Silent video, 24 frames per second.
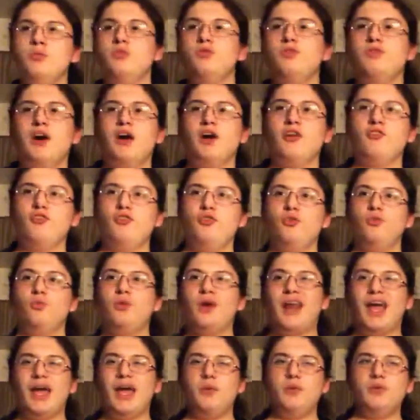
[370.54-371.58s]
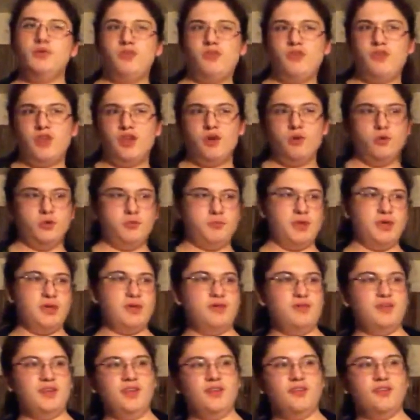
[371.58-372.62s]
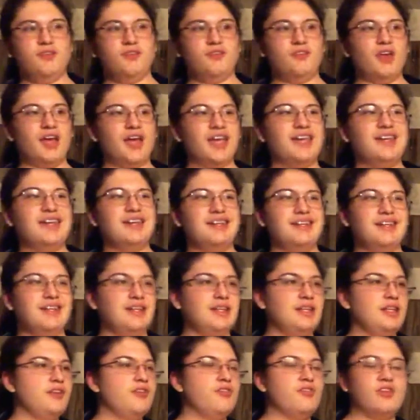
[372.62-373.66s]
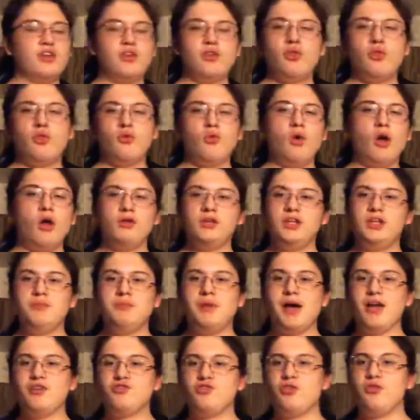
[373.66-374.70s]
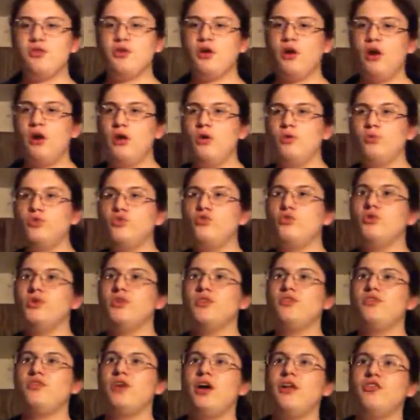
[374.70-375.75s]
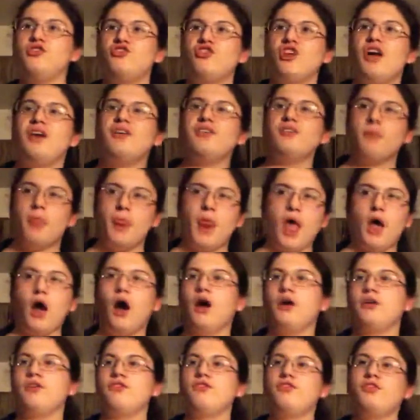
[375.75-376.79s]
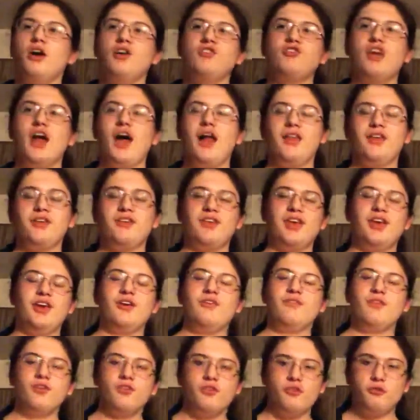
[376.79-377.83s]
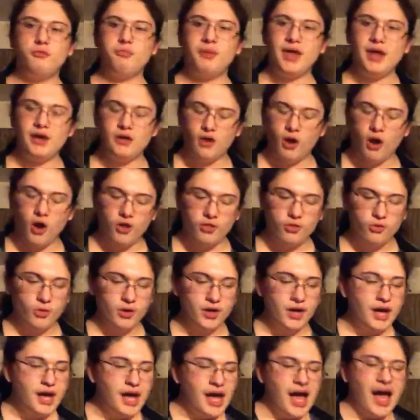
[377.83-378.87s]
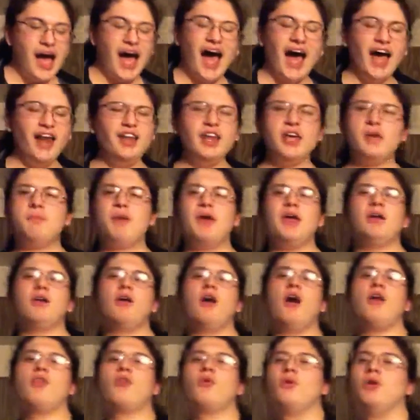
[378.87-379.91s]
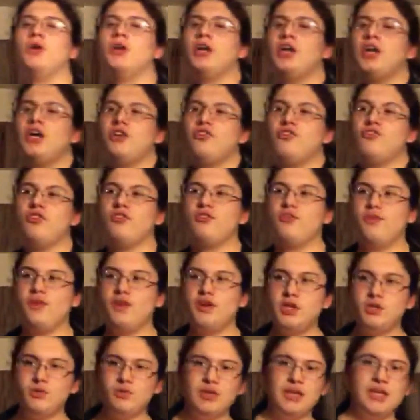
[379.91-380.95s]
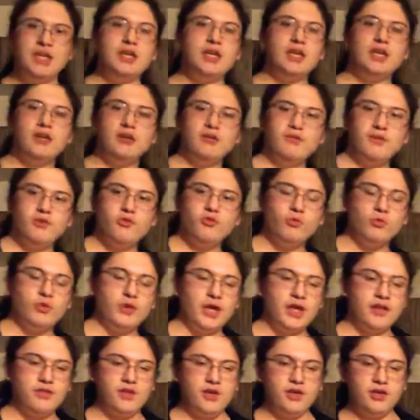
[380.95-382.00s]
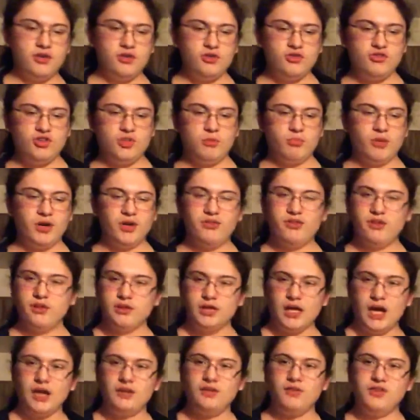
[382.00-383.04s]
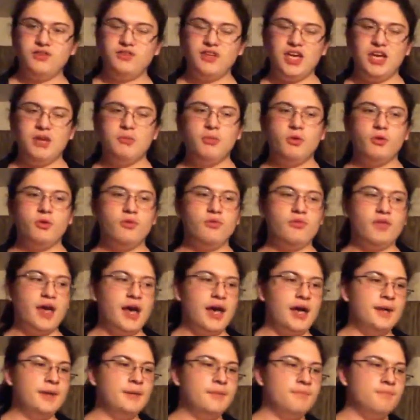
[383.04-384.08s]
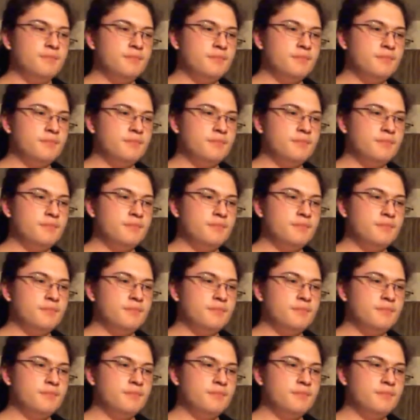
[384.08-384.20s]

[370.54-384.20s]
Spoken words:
move on to what I would say would be the second least enthralling match on the card, which was Sasha Alexander versus Peyton Hawthorne. I like Peyton Hawthorne. She's a very unique individual. I think she brings a lot to the table that